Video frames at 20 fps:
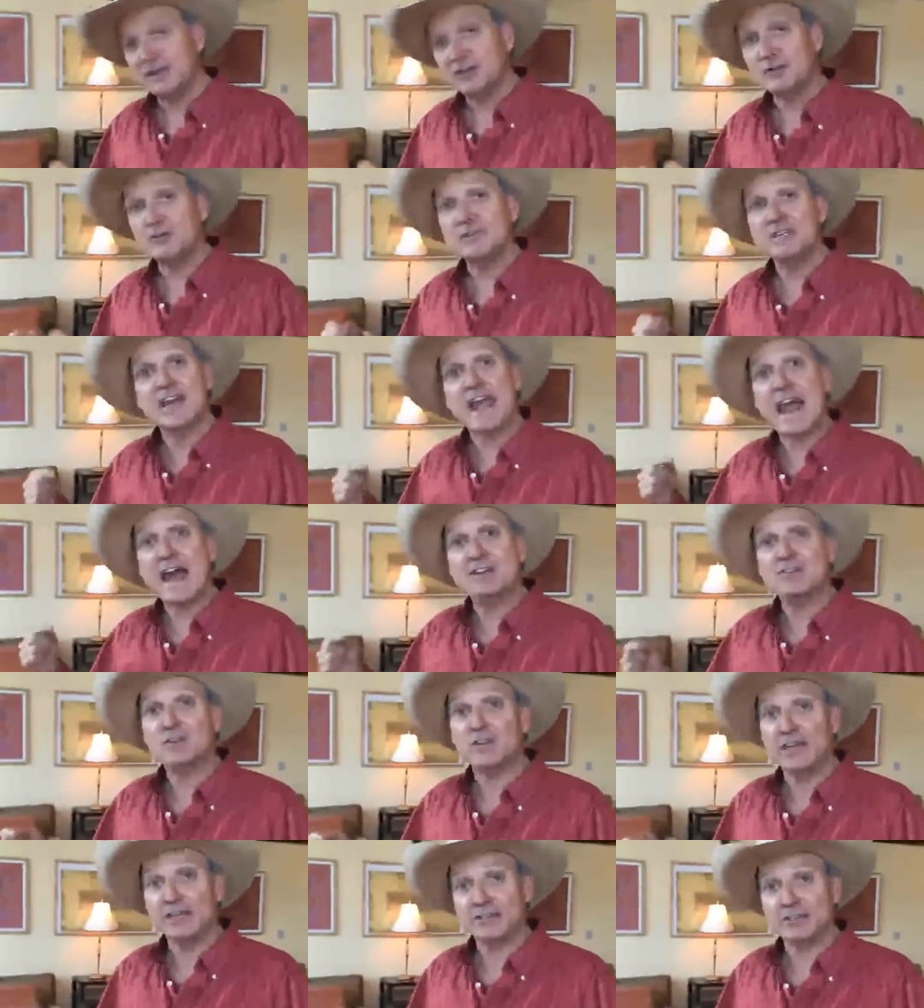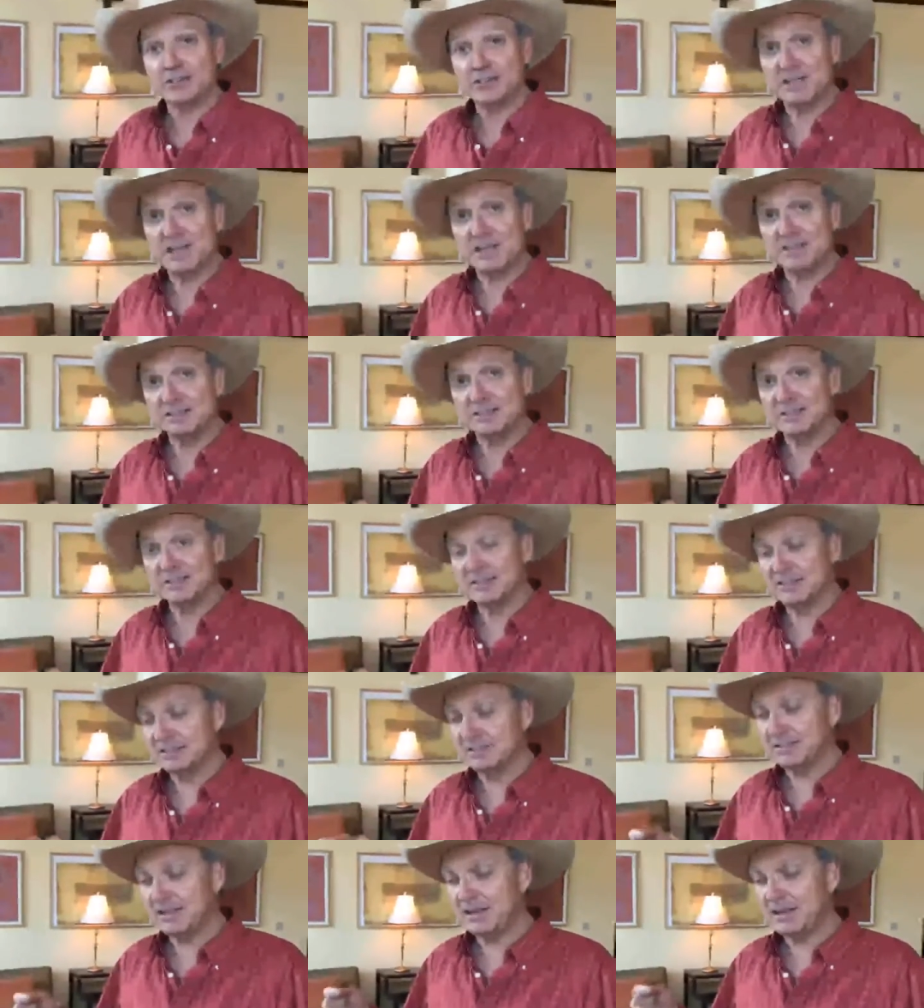using agile
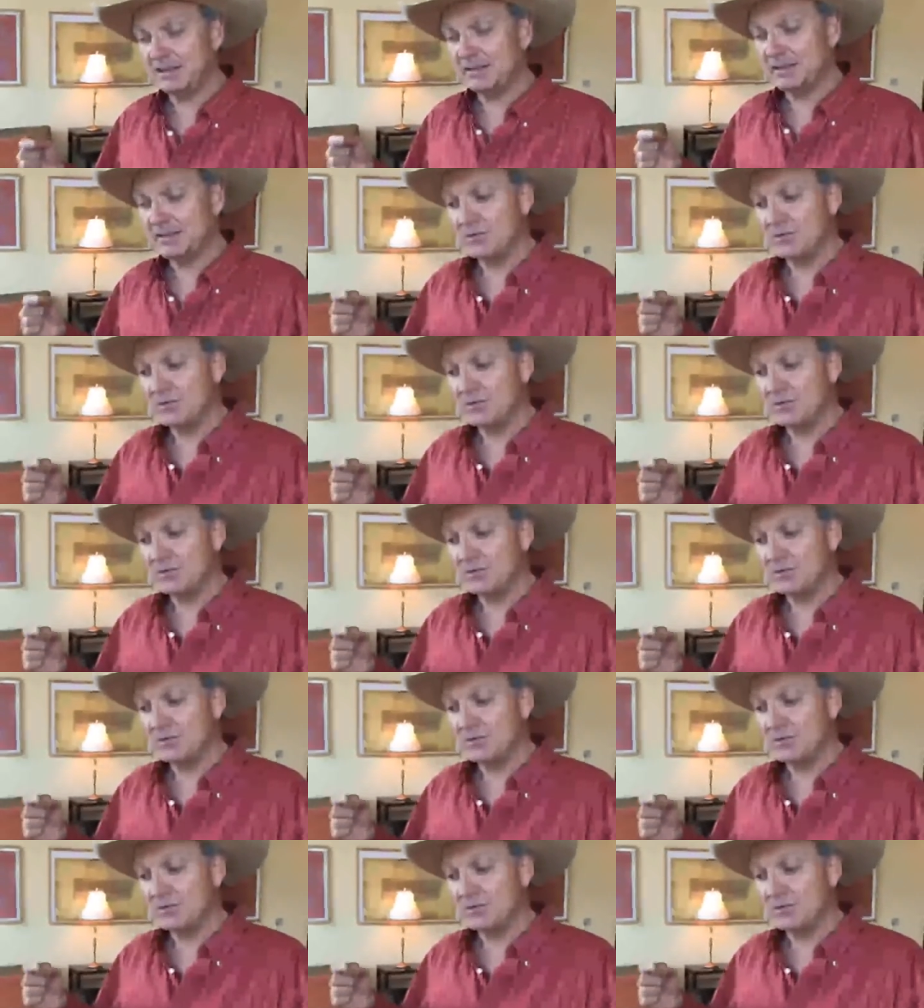exercises. And